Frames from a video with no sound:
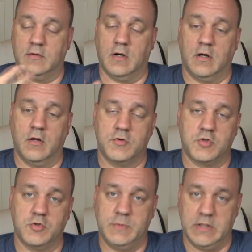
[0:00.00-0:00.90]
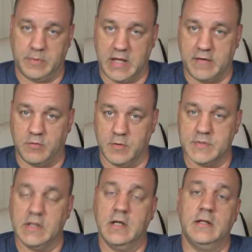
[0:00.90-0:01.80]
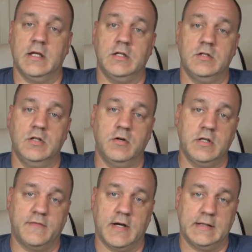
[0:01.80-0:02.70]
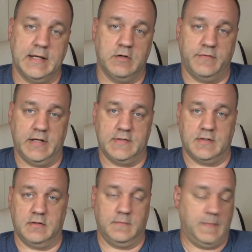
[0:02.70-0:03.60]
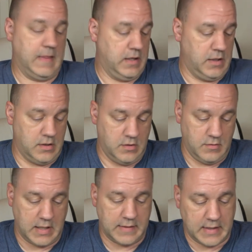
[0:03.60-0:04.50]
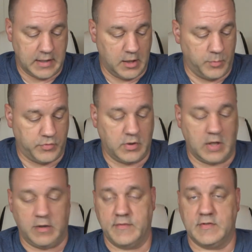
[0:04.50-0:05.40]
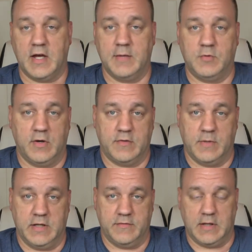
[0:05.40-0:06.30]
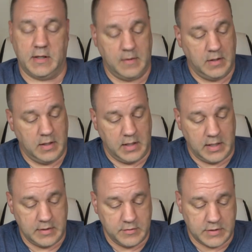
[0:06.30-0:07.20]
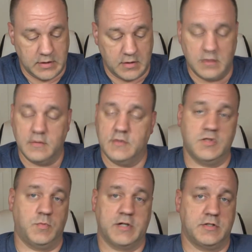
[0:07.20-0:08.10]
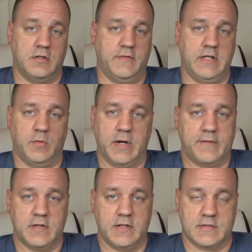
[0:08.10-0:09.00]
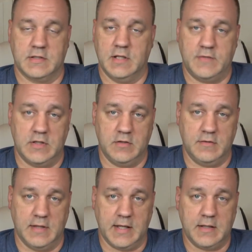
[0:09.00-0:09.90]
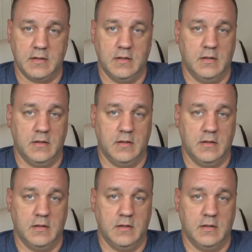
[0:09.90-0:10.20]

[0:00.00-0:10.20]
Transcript: on other social media platforms that you know you find Lego fans on. You do that, that helps. I don't have the time, don't have the money for that. And the other thing you can do is just watch another video right after this. If you do that,